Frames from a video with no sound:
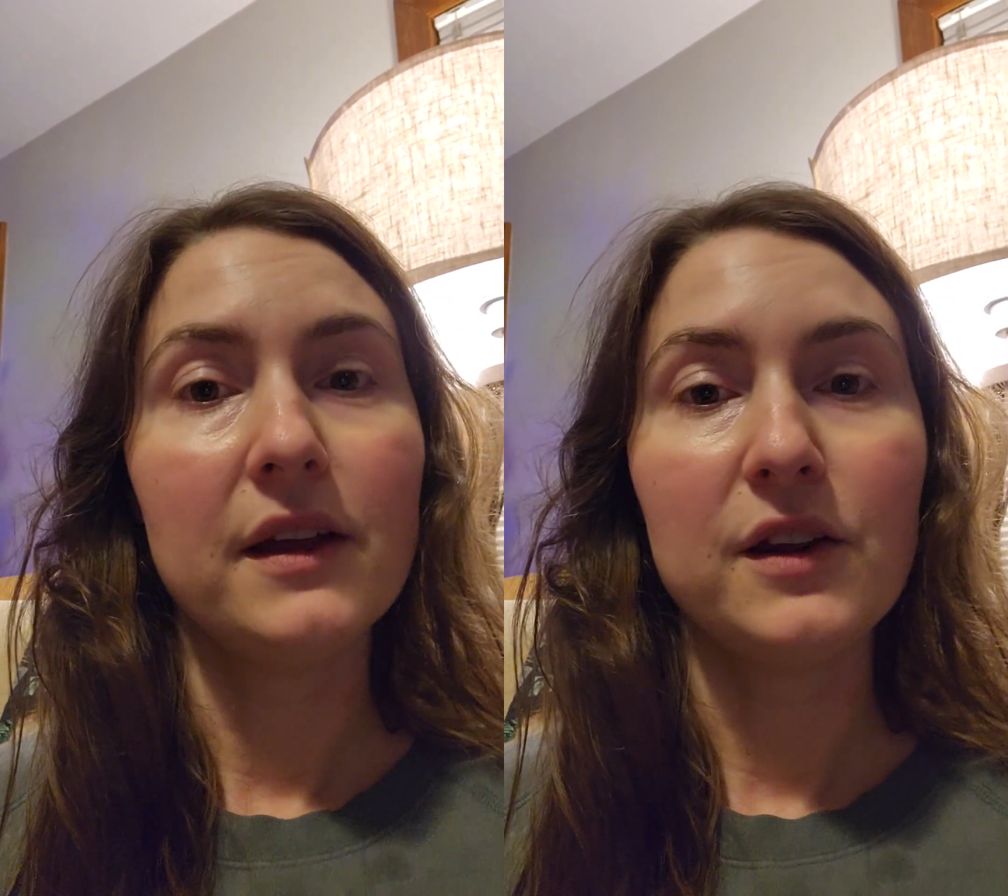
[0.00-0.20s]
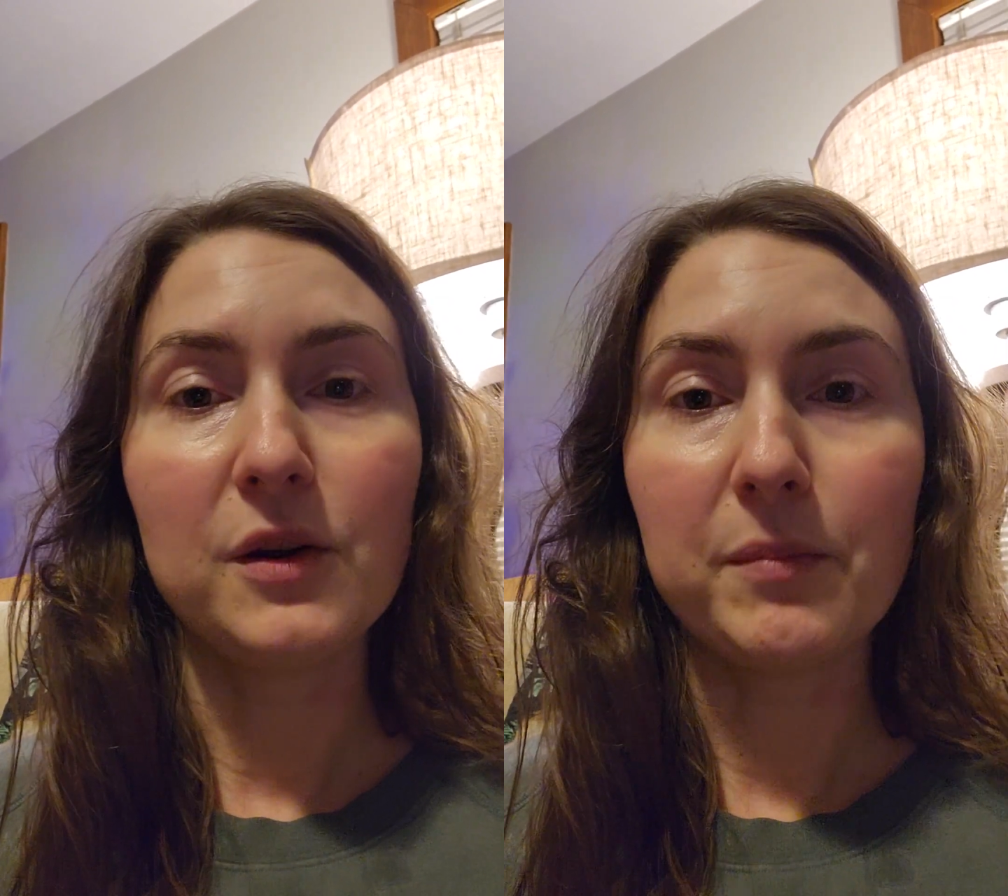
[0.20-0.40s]

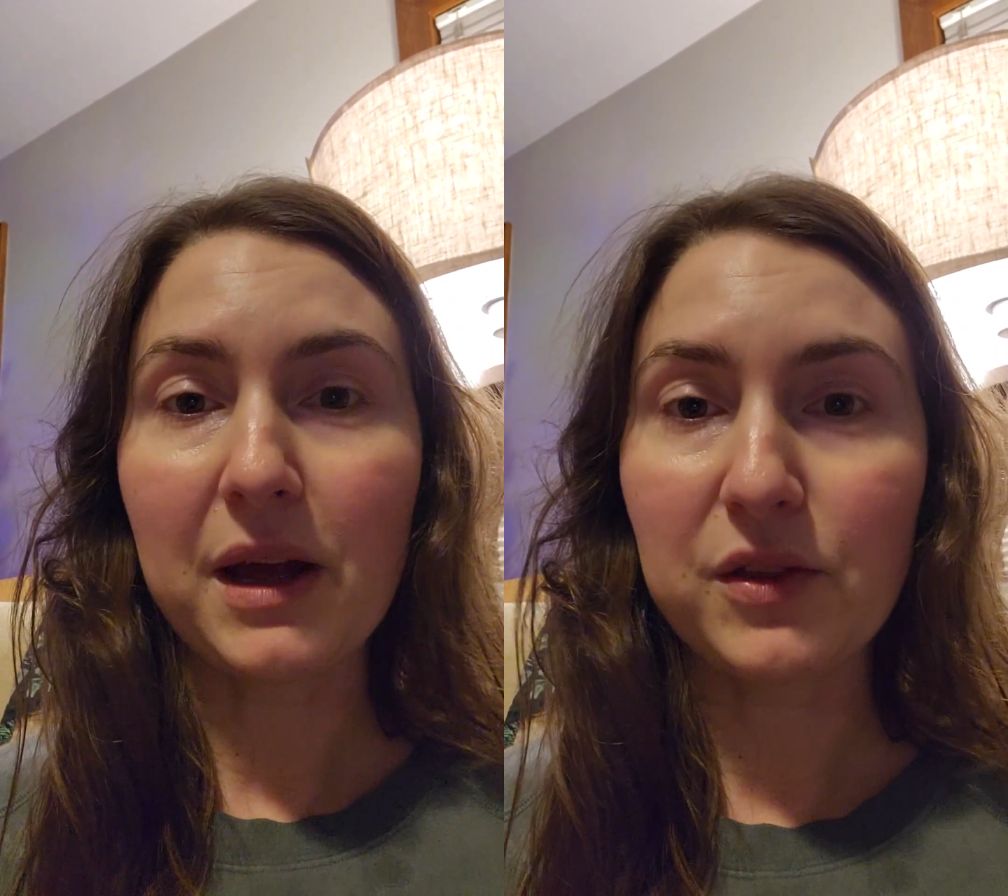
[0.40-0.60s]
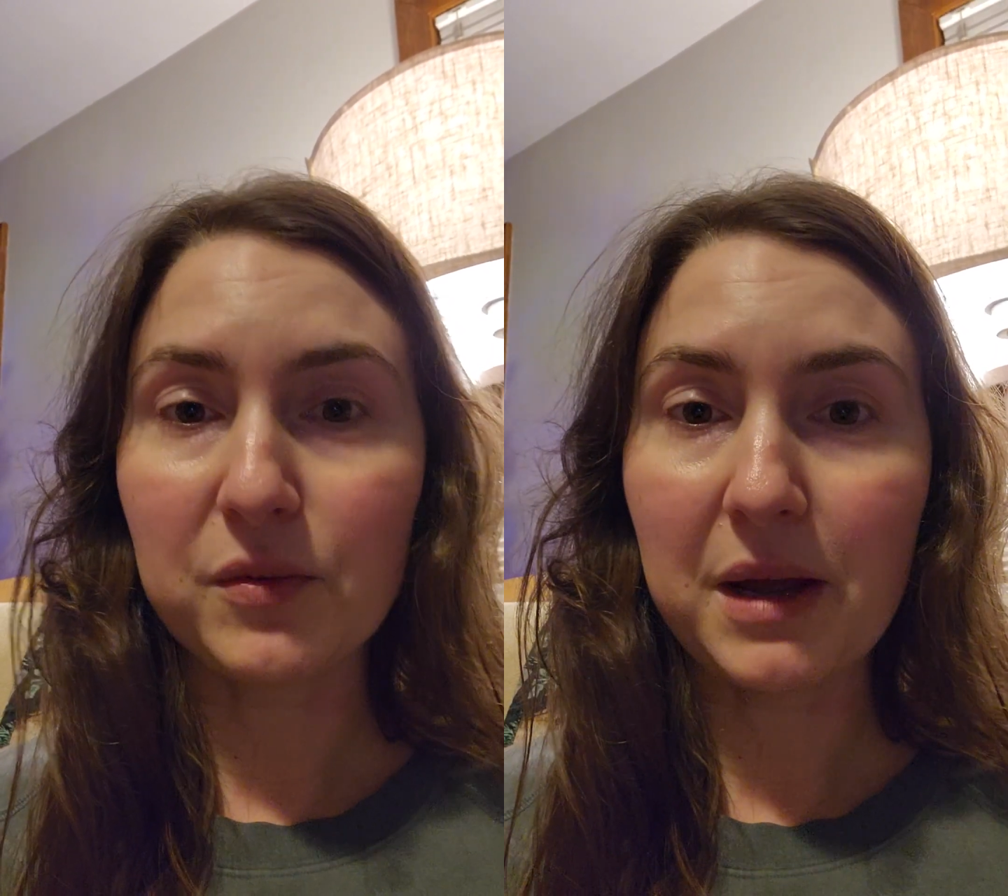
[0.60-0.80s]
your
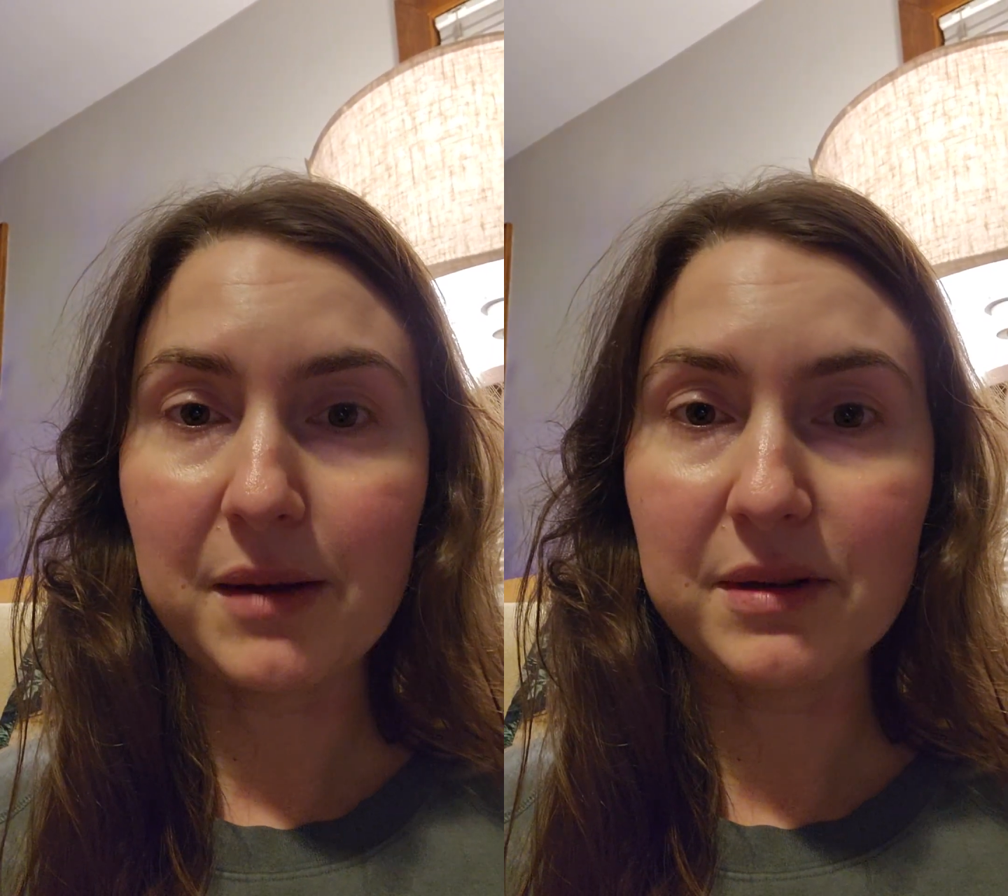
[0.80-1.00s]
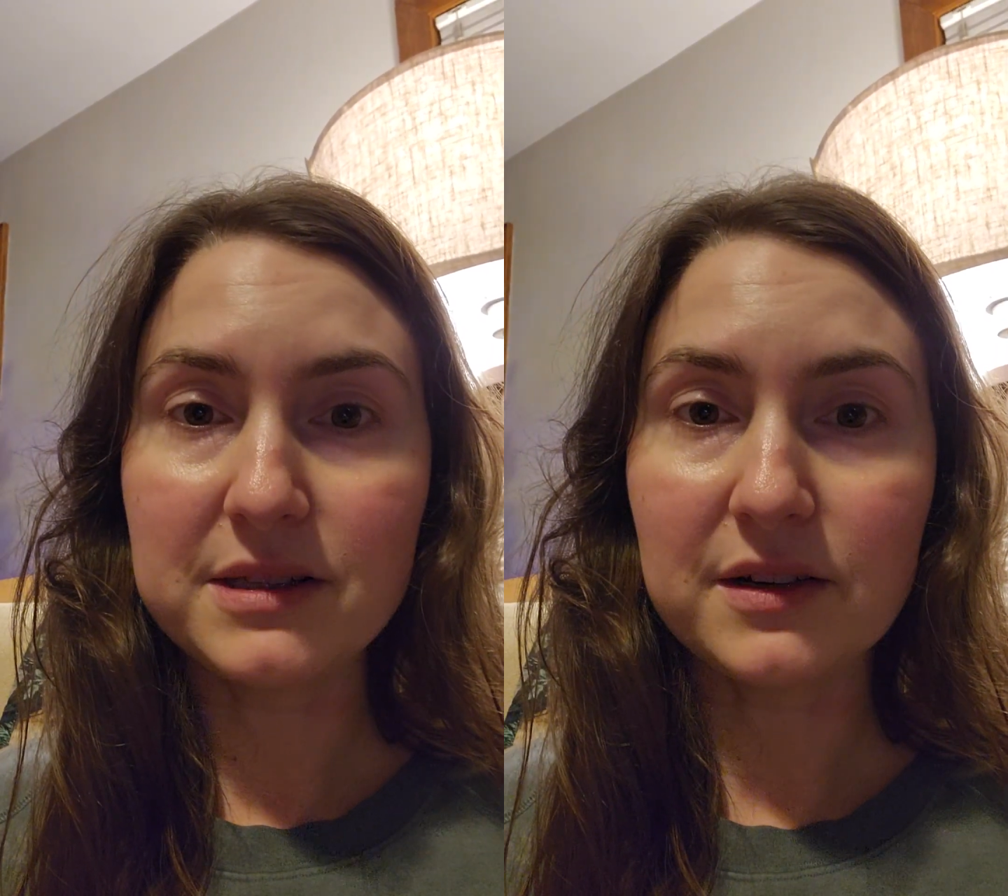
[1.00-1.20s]
bathroom
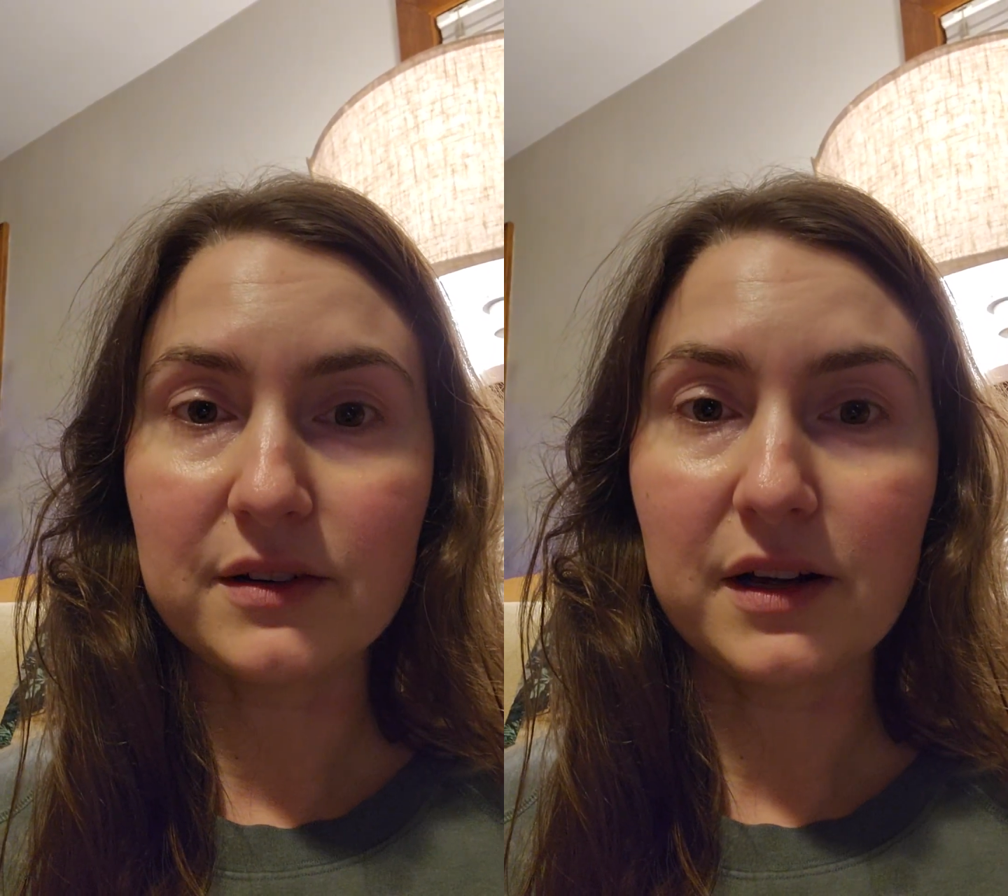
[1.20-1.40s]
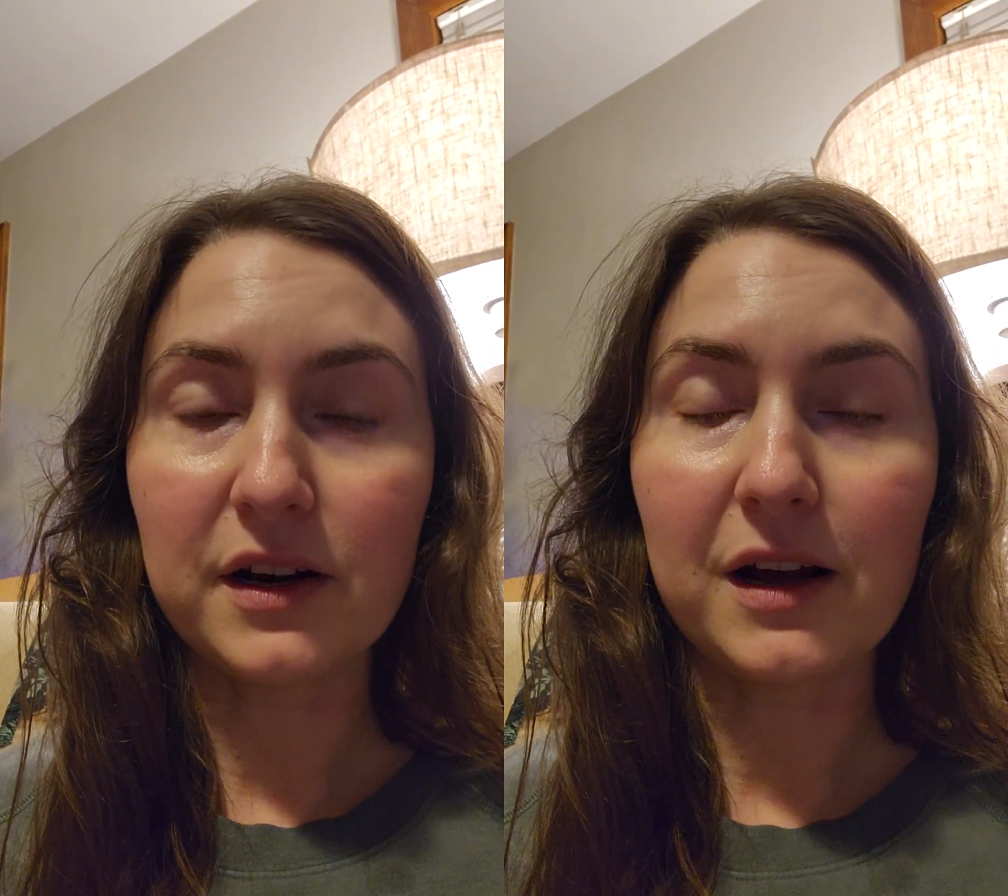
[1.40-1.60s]
habits are
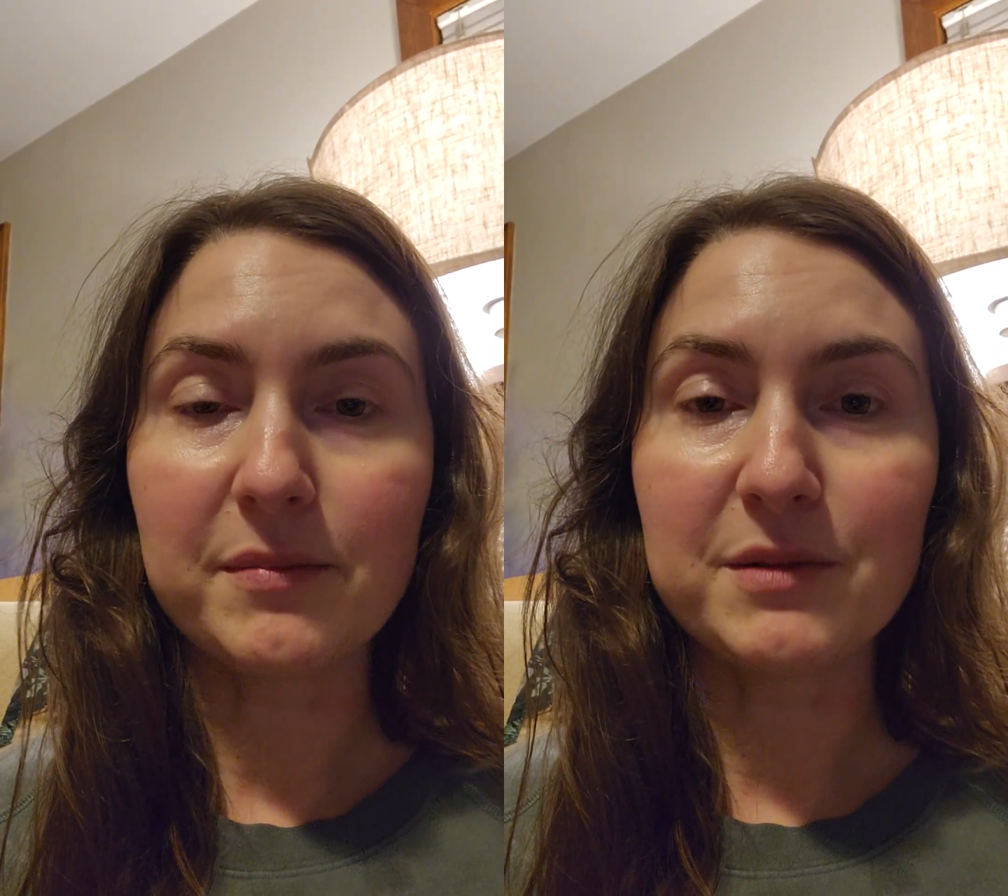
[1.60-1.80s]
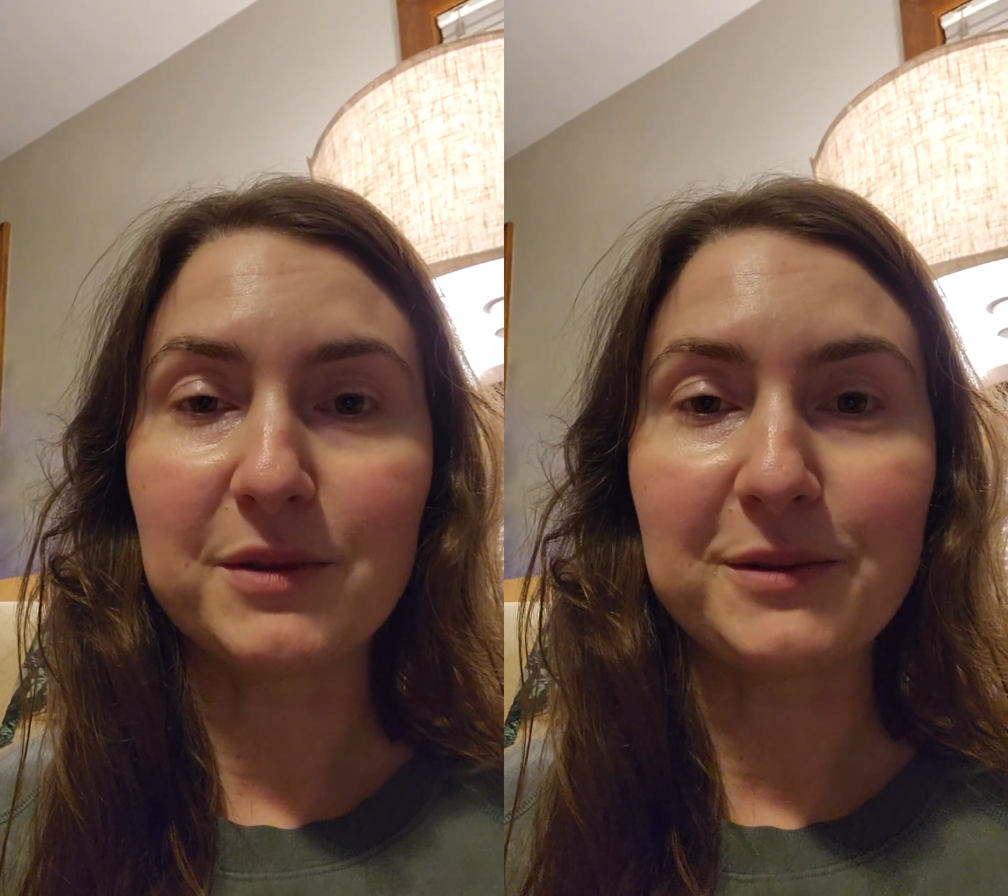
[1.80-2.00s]
not
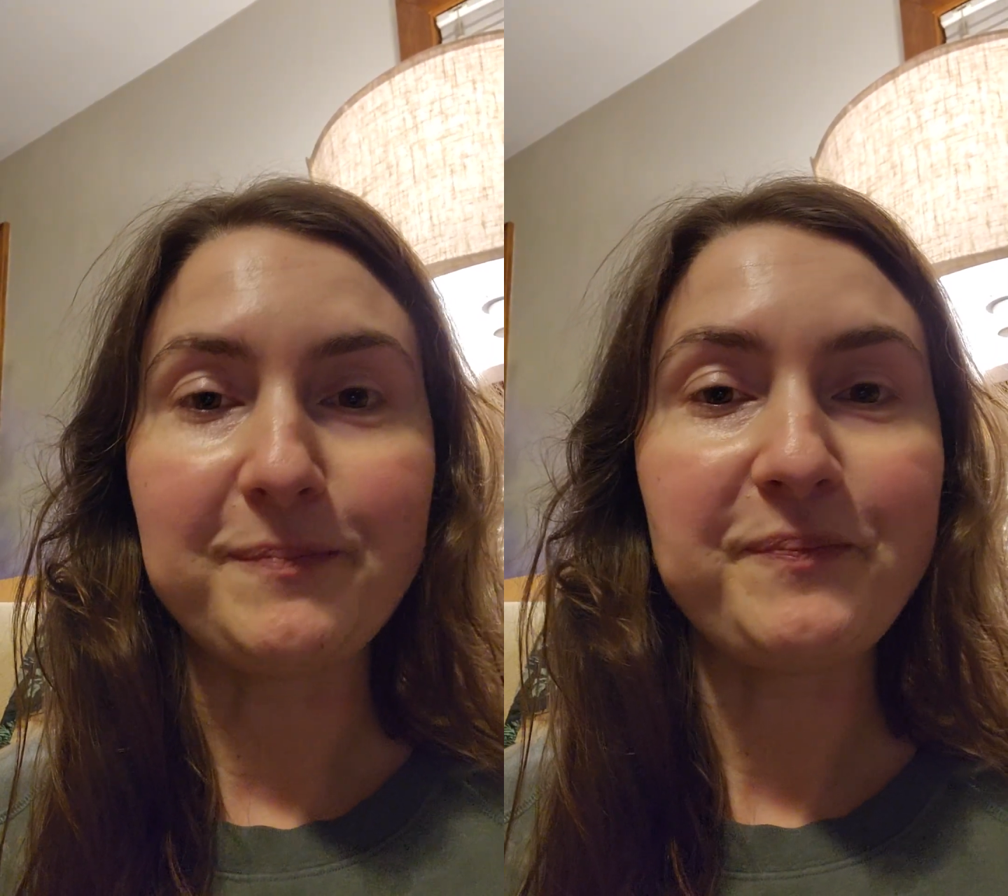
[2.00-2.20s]
optimal,